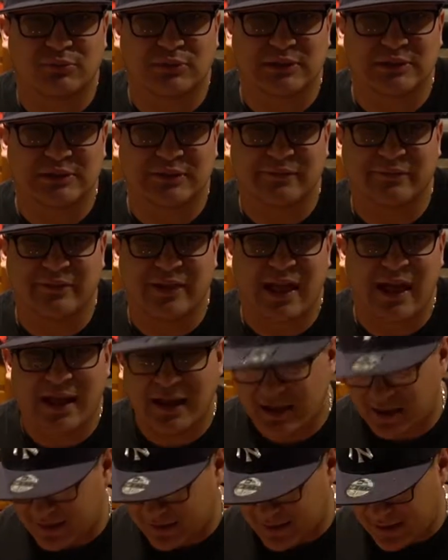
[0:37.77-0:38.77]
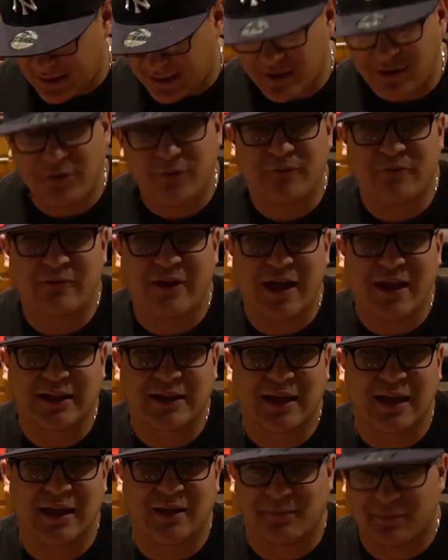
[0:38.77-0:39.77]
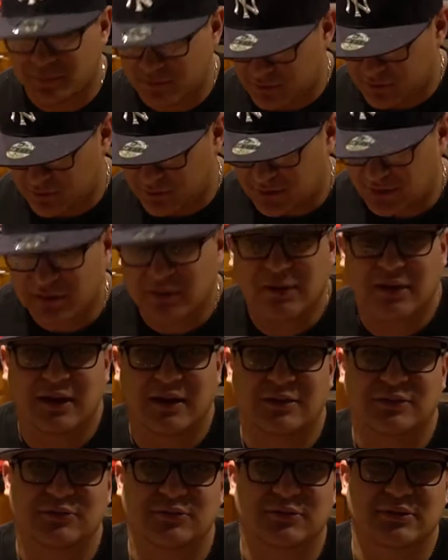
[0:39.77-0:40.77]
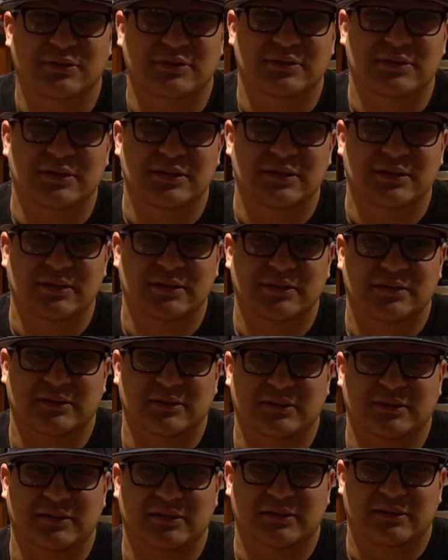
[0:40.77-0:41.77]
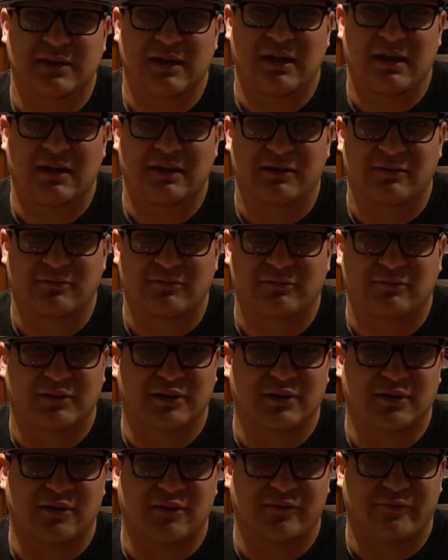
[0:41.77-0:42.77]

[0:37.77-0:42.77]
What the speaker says: brisket flat, and I got no fat cap. As you can see, this side really no